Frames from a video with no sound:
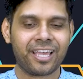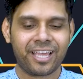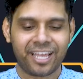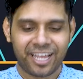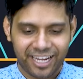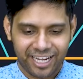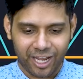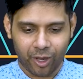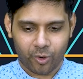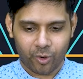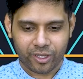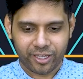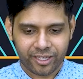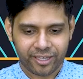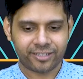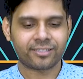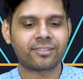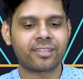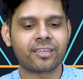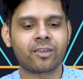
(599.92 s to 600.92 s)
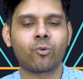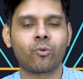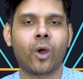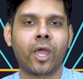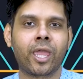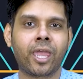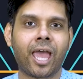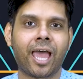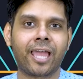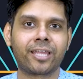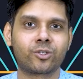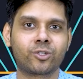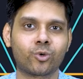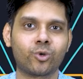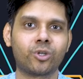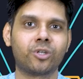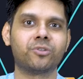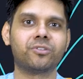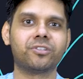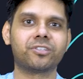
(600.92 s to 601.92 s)
now here is the thing why i told
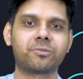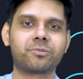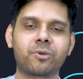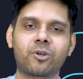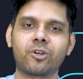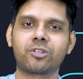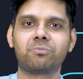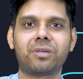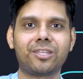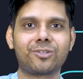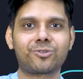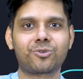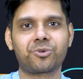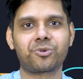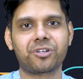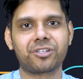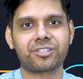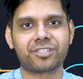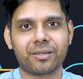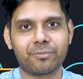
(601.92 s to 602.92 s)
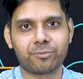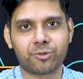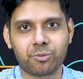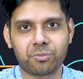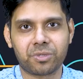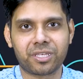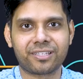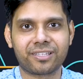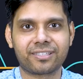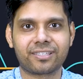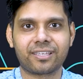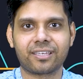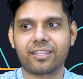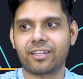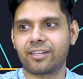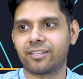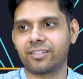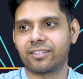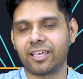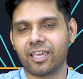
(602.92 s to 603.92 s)
you this because many students come to me and say
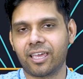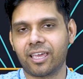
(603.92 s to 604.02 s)
that they